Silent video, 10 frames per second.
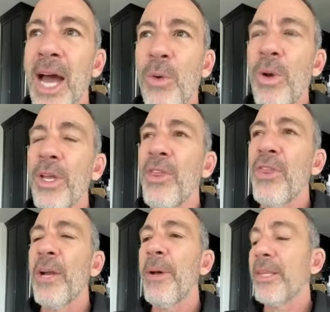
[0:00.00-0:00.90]
I don't want you to
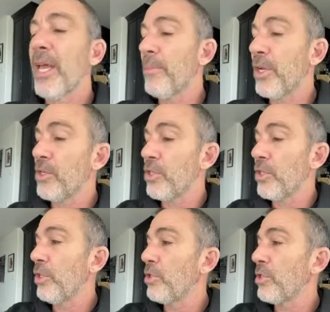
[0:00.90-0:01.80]
think about that because
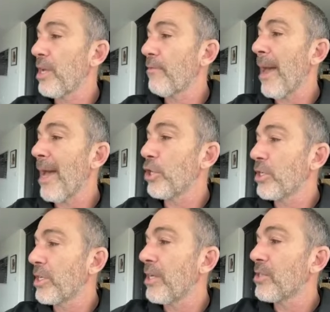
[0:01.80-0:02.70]
you just have a
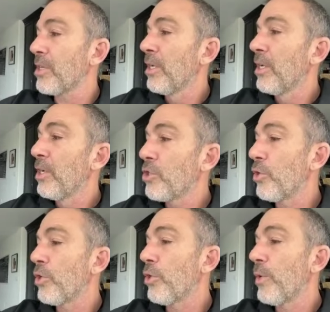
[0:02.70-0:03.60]
magic dust
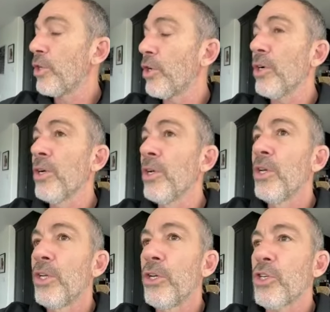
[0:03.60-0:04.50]
to you, and you're
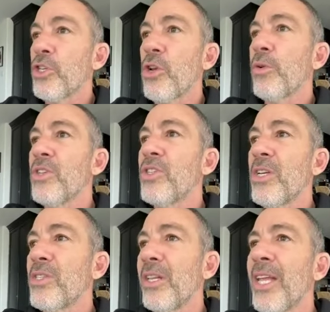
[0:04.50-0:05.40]
you're just so
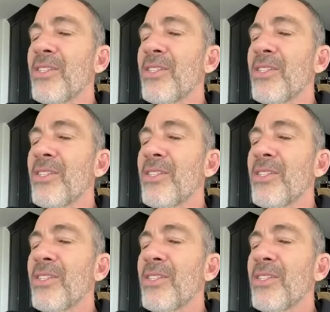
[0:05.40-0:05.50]
consistent.